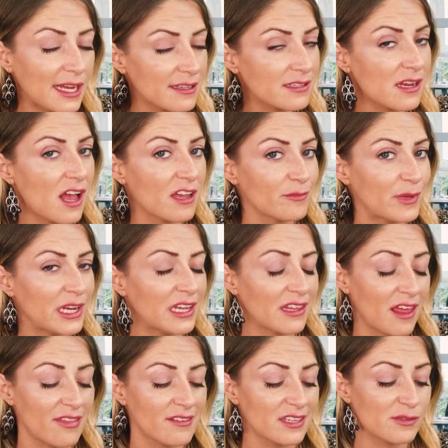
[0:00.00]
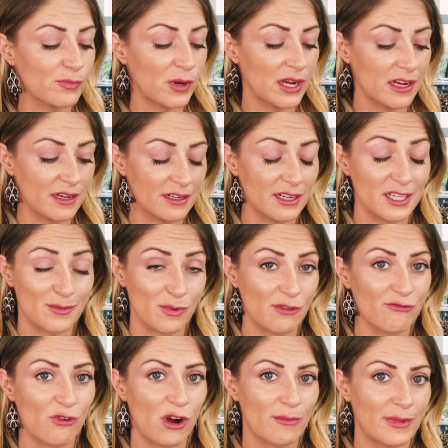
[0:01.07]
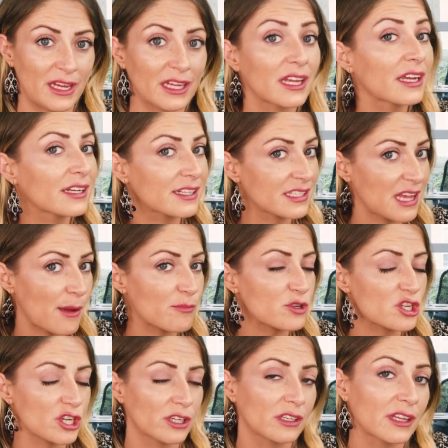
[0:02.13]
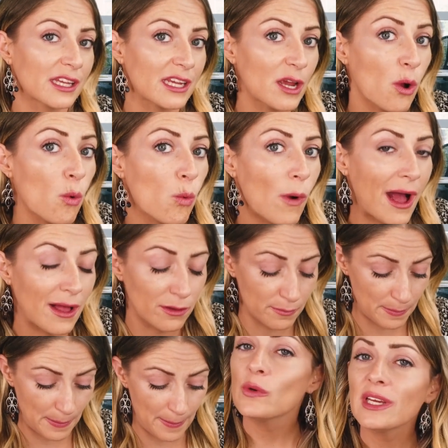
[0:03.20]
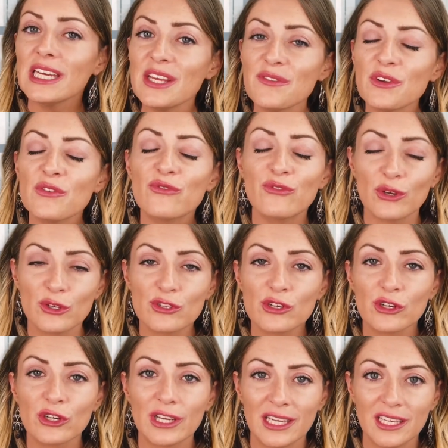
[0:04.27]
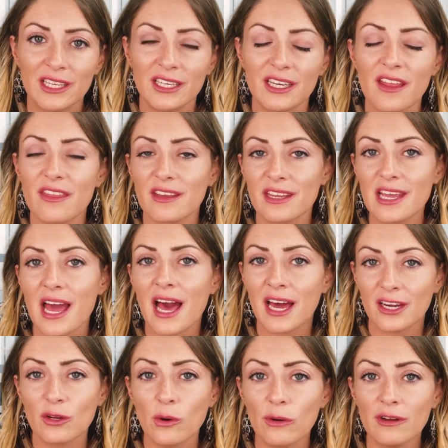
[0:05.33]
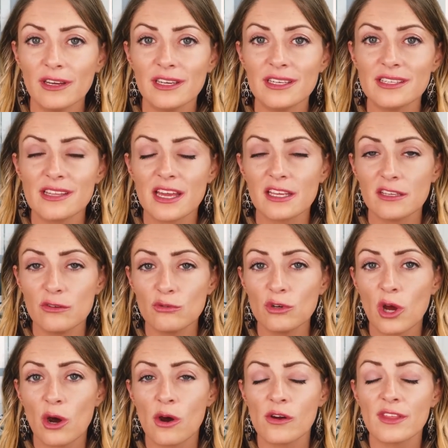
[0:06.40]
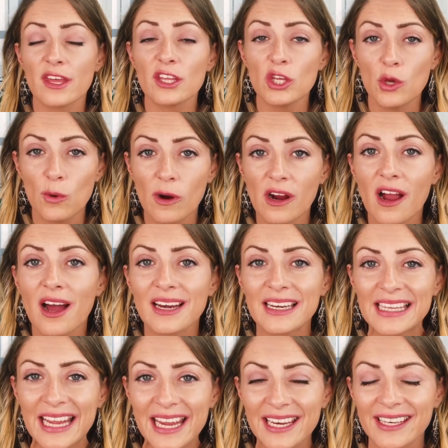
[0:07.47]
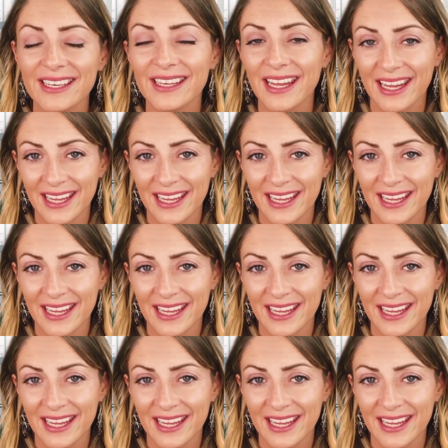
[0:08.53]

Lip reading: that's telling me that this brand is performing exceptionally well. You can even filter in the categories that you know that you are ungated